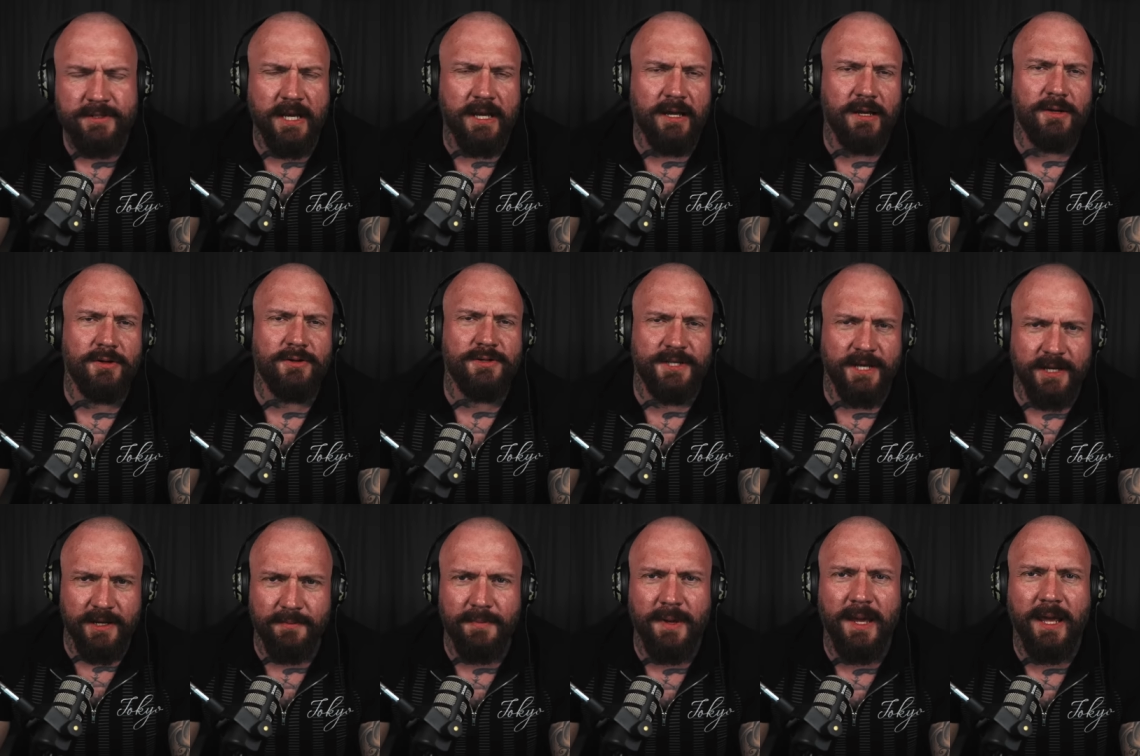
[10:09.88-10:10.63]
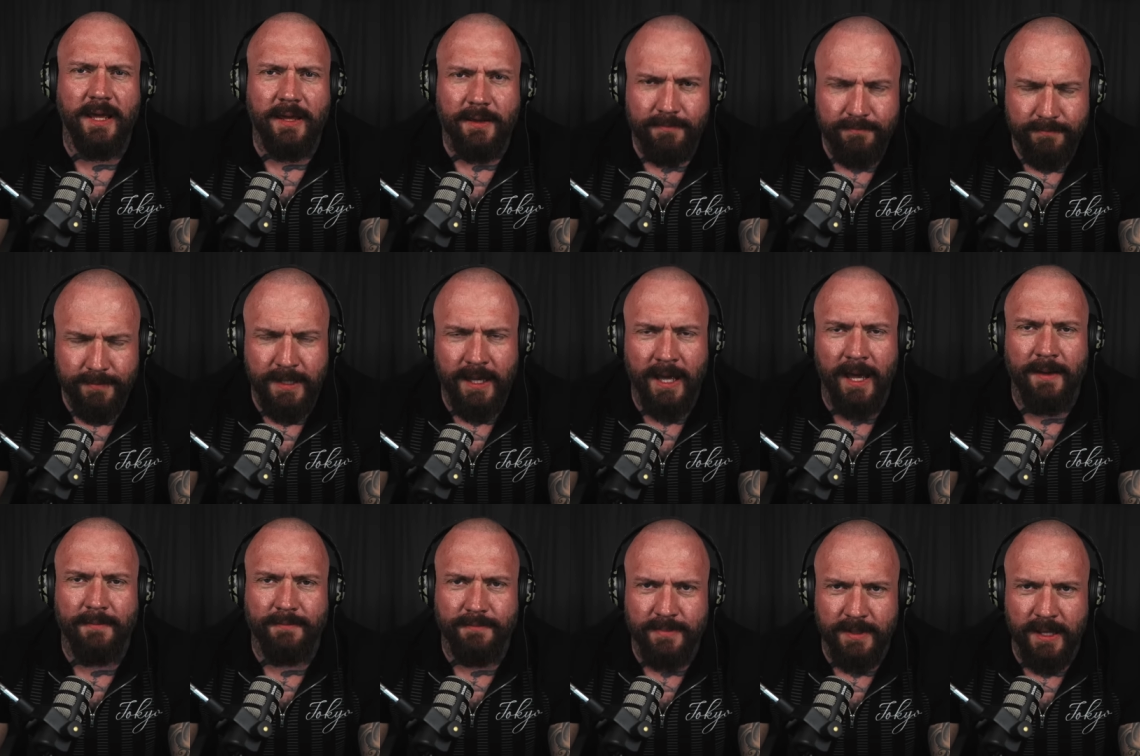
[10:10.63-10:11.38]
like a loser to me.
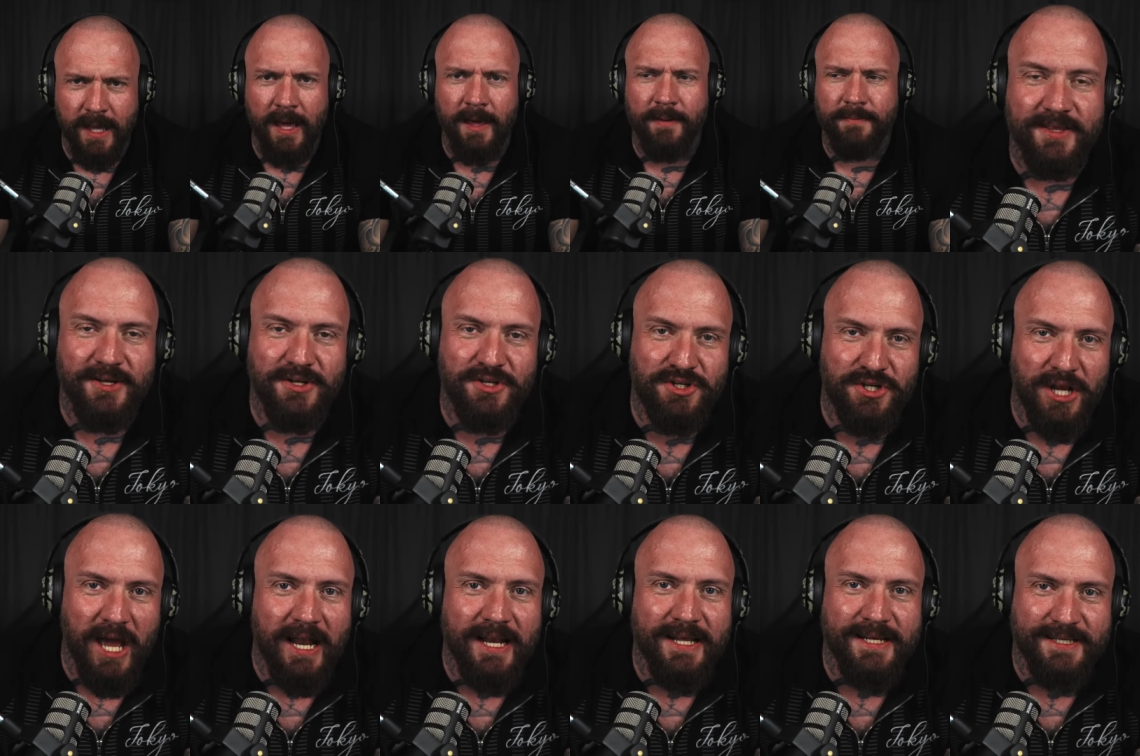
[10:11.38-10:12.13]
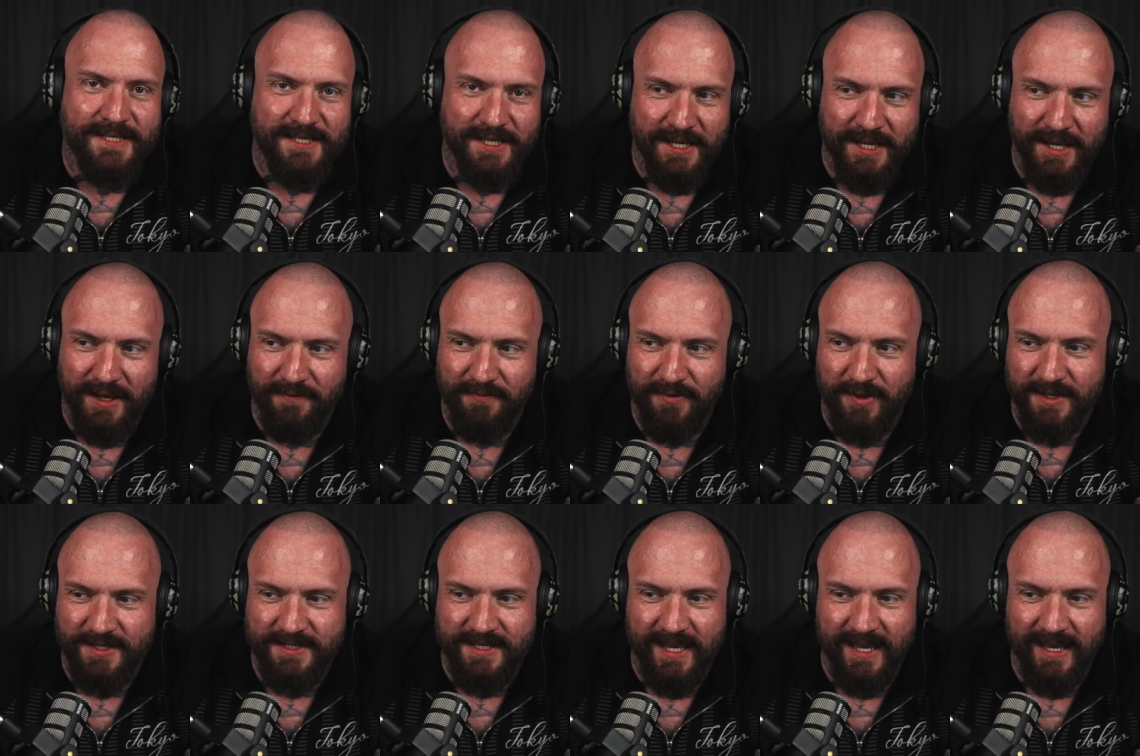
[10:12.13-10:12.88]
Yeah. The jealousy of
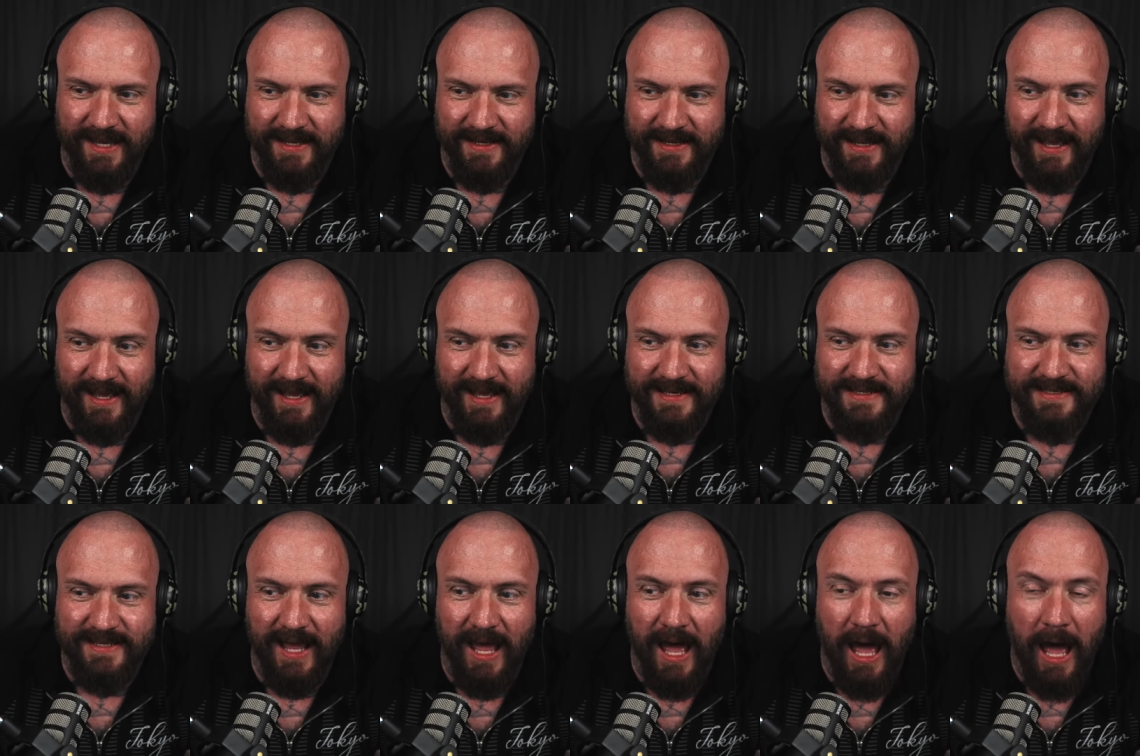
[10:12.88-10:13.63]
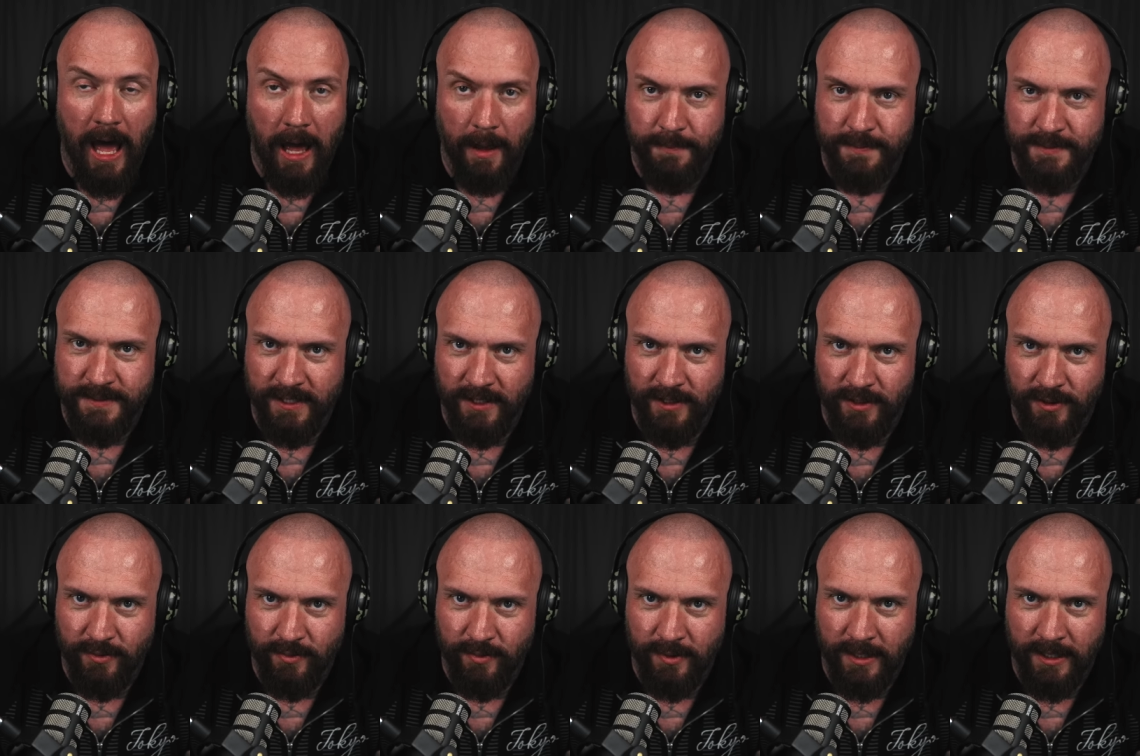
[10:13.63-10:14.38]
this kid is
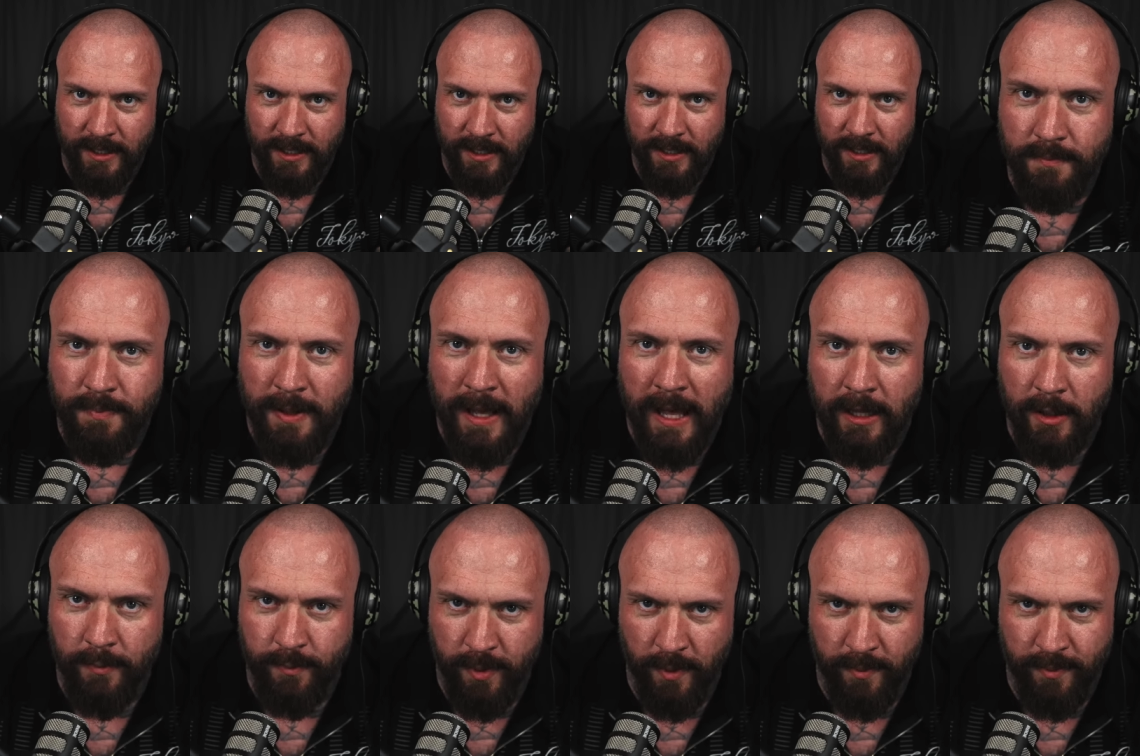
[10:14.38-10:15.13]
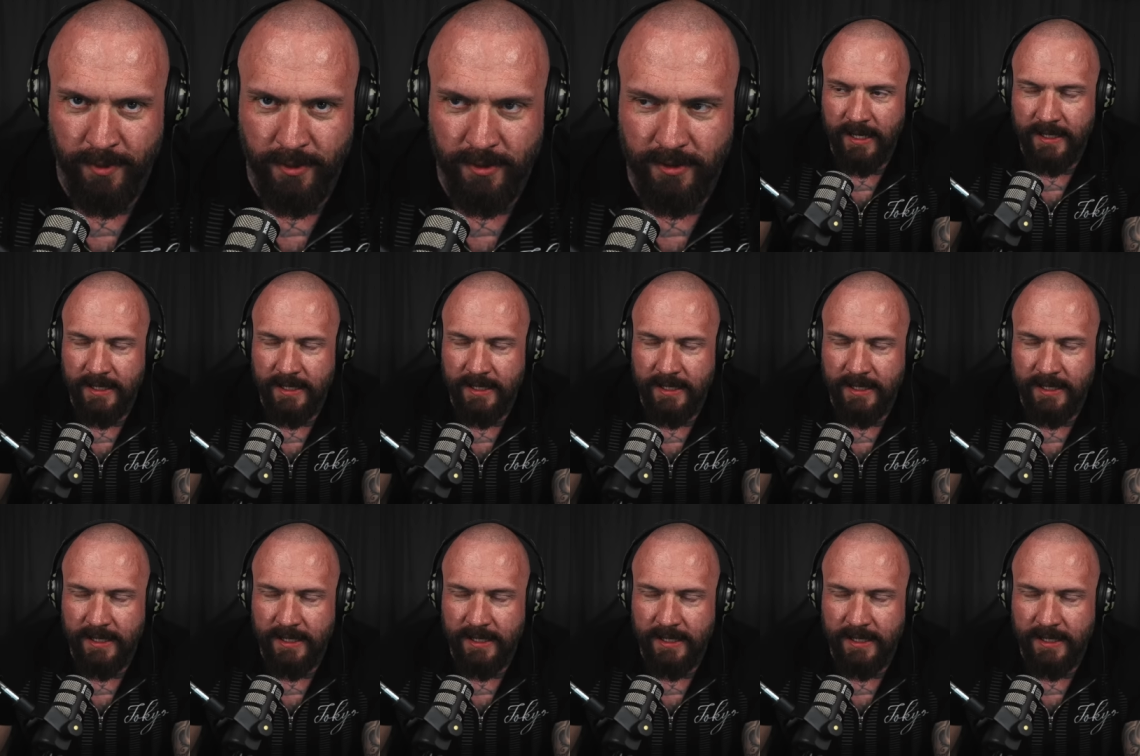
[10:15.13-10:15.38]
absolutely palpable.